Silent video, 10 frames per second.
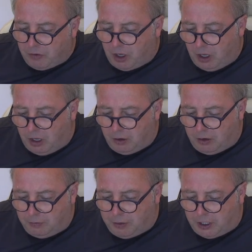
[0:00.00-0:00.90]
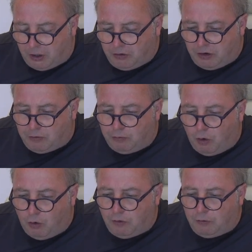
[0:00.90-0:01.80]
because it's
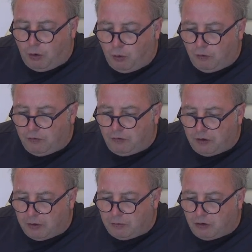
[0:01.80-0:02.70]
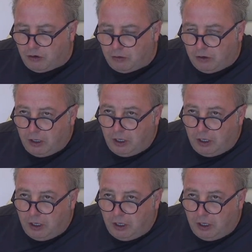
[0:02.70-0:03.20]
more important for them to